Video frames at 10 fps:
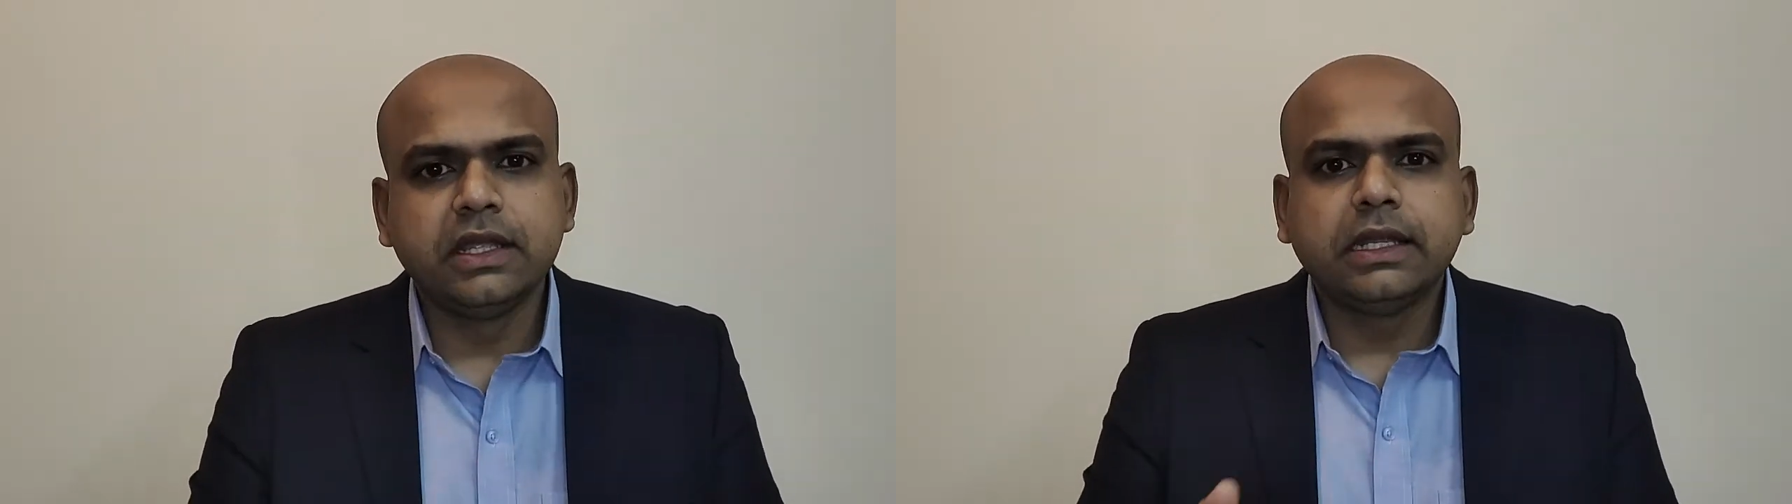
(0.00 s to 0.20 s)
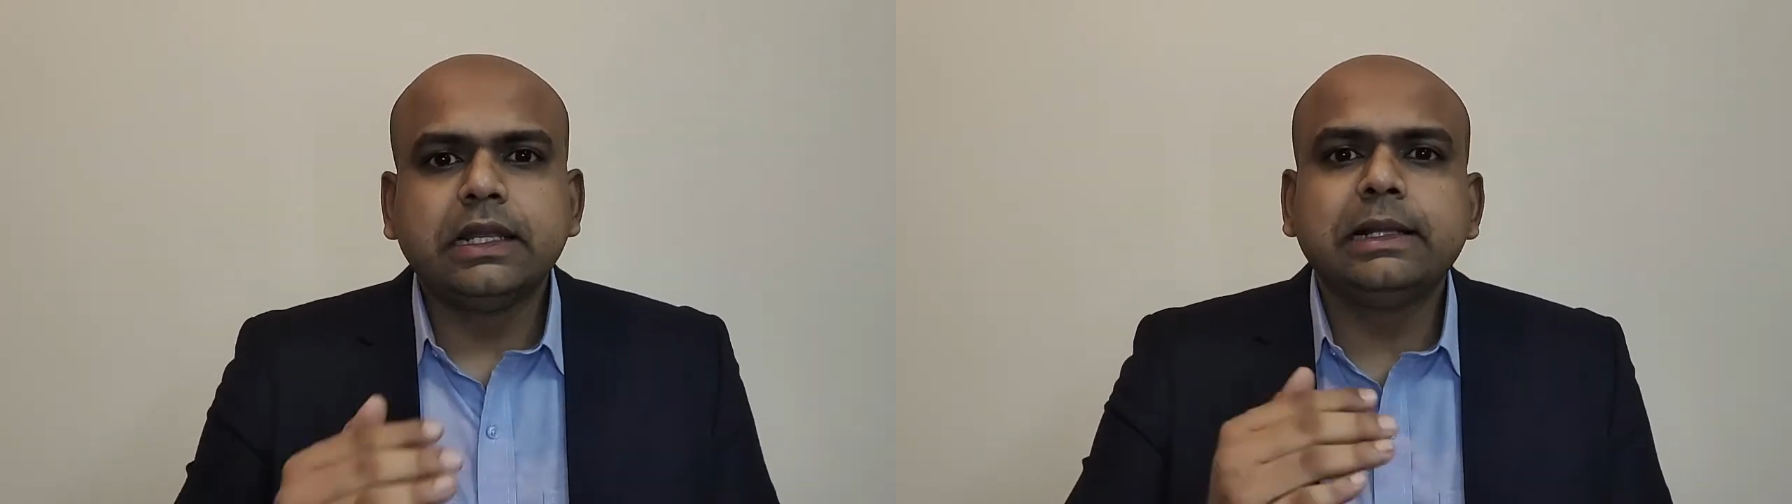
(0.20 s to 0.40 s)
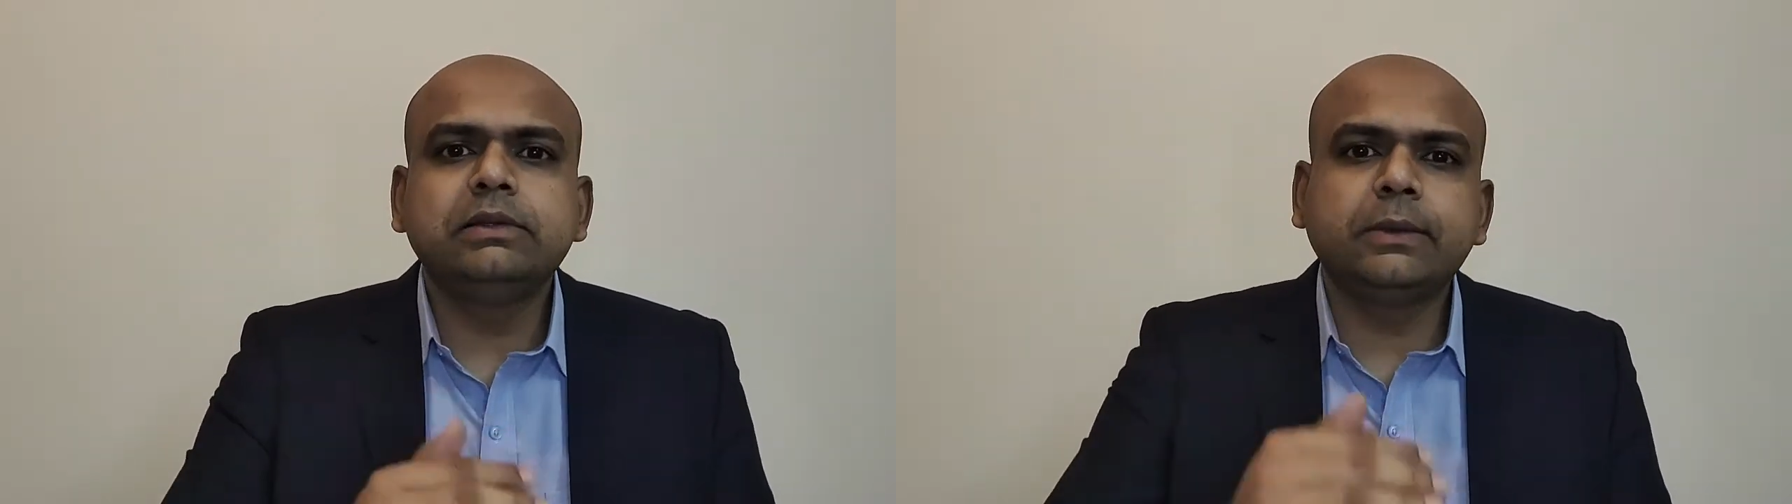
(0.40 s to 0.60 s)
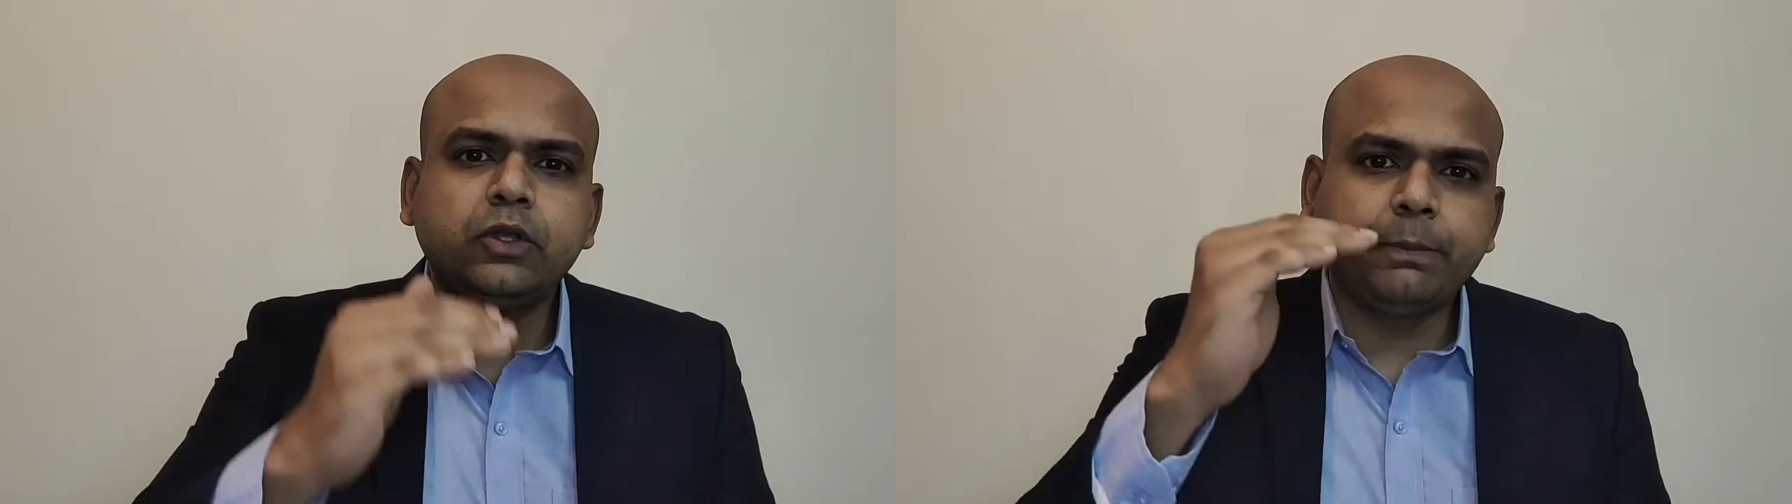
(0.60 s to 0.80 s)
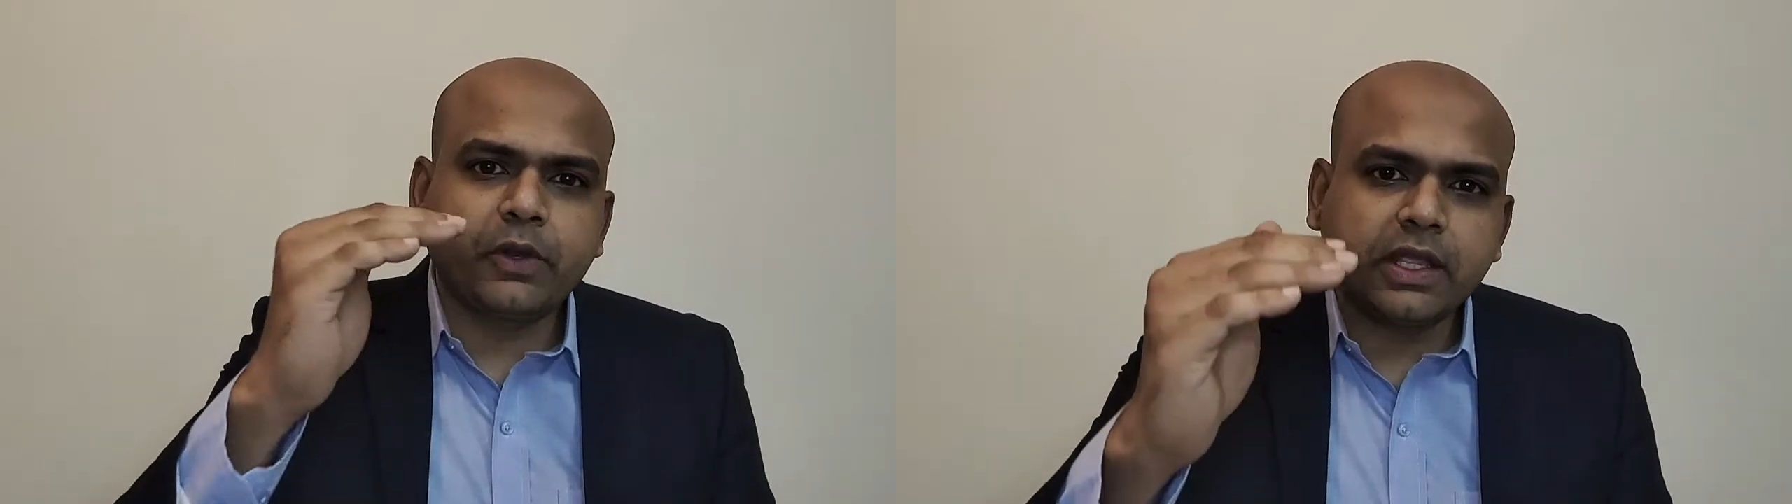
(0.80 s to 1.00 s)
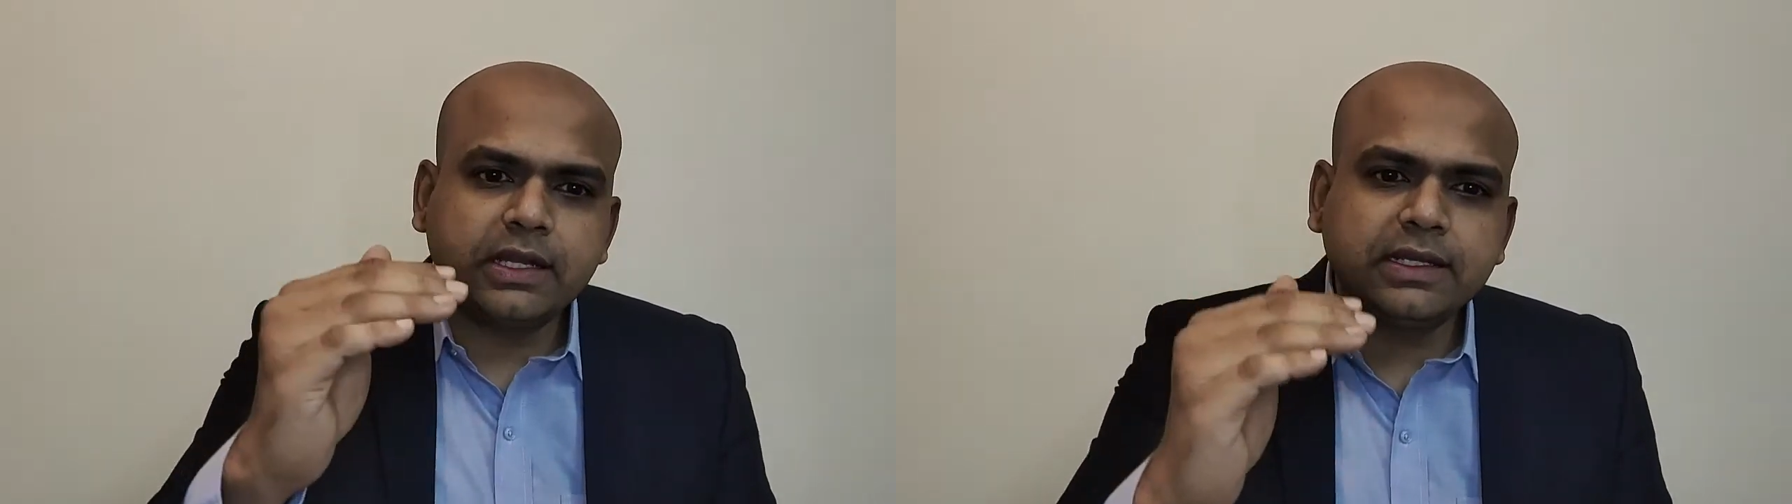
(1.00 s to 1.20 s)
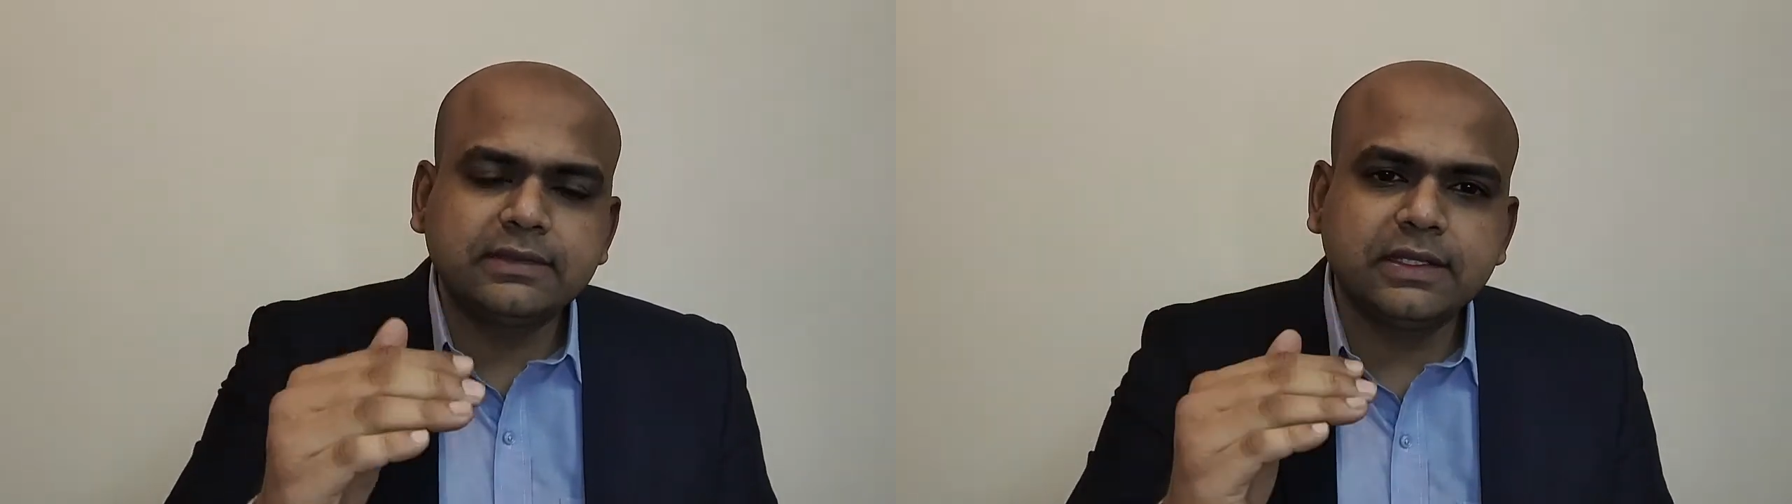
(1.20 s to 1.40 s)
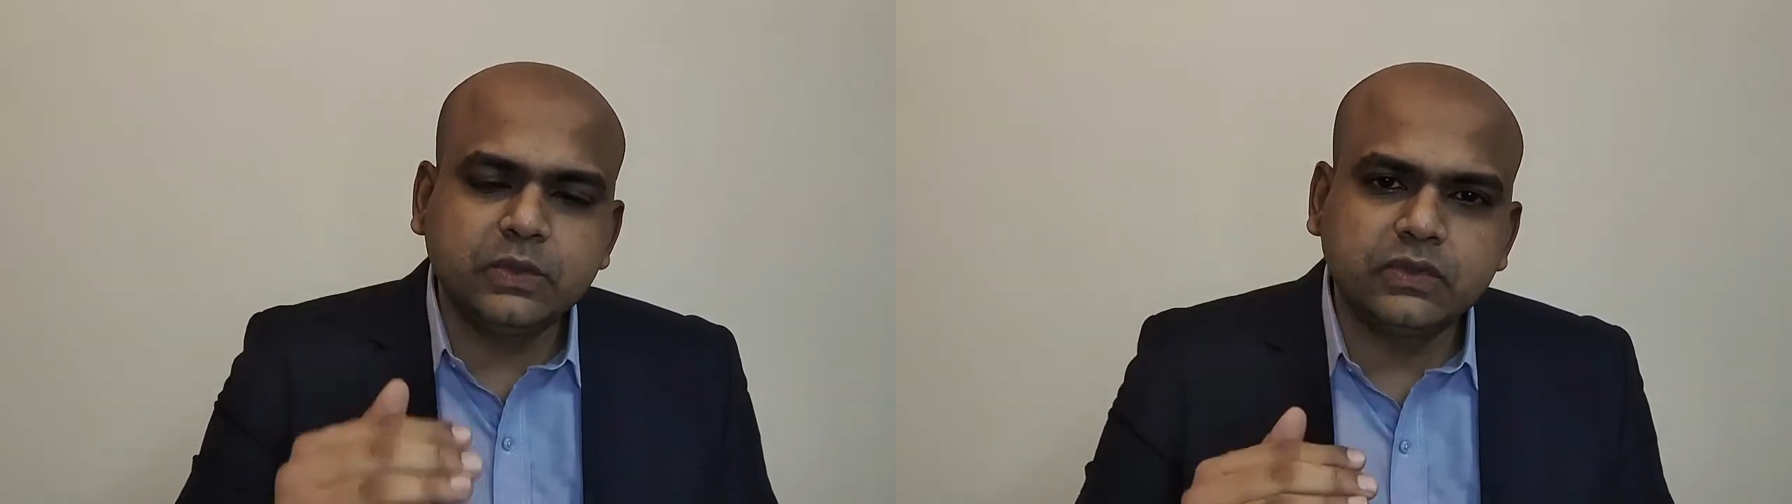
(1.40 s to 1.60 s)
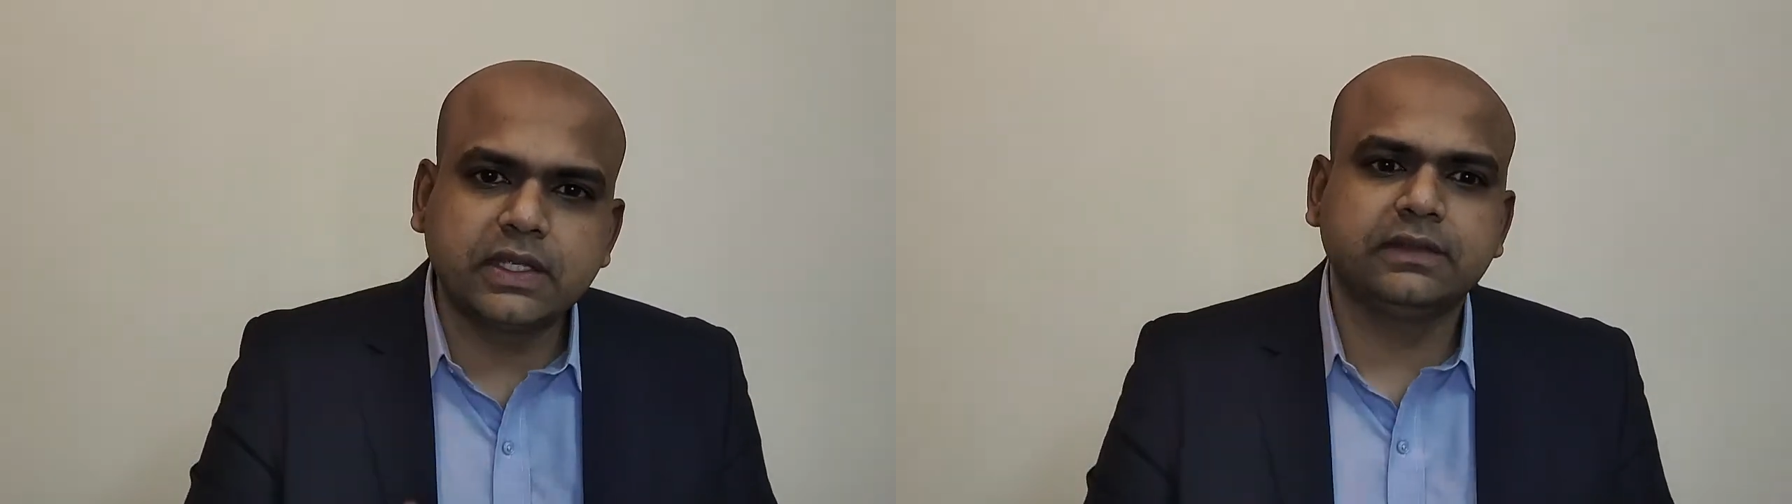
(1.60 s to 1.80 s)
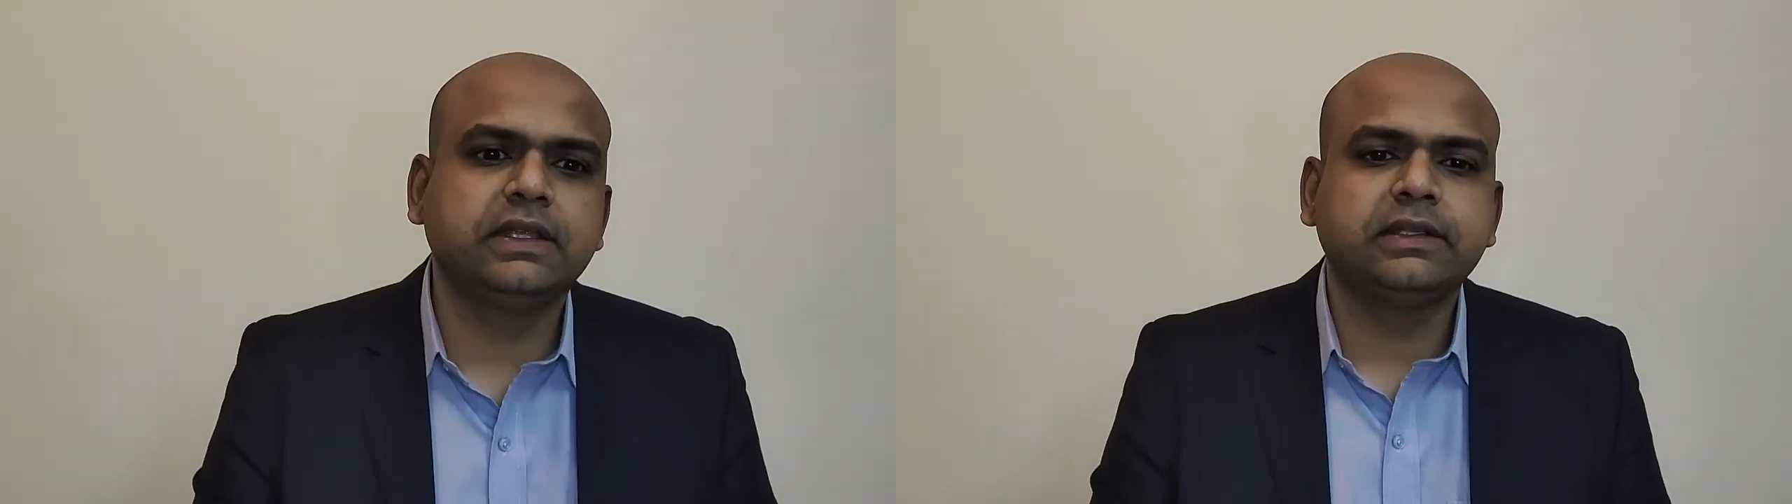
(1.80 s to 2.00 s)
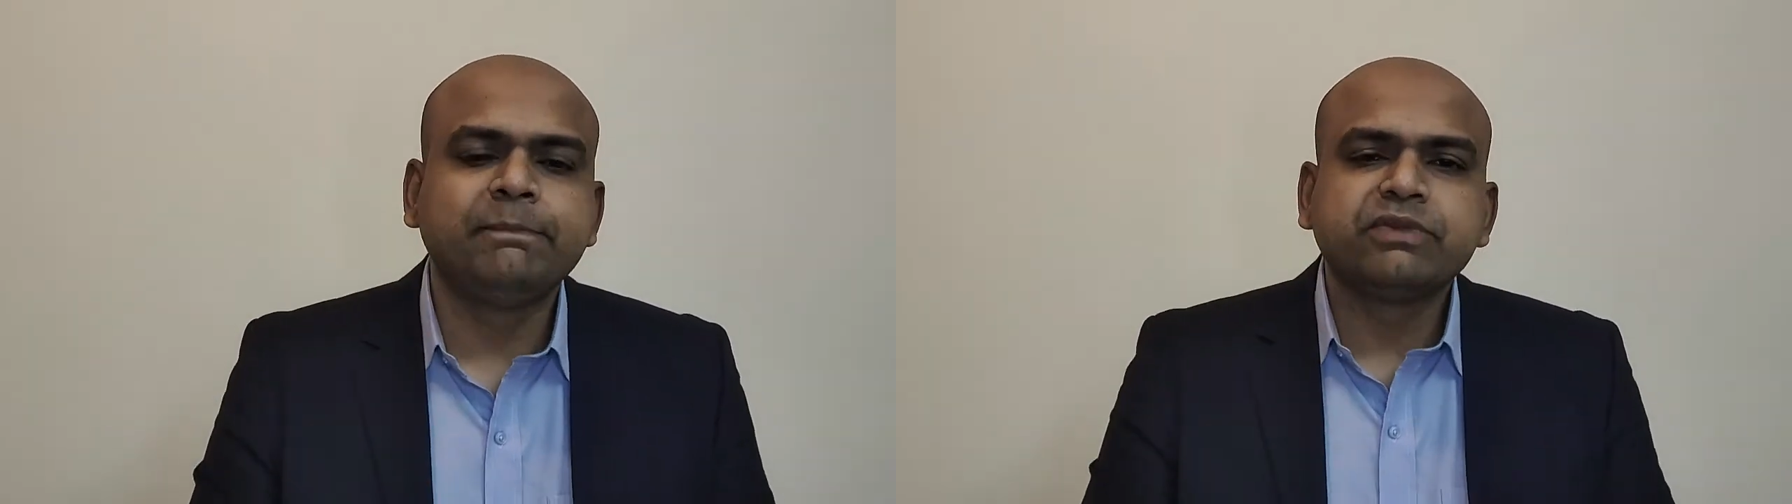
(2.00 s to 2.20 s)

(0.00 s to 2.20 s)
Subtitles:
It will help them to prioritize the use cases.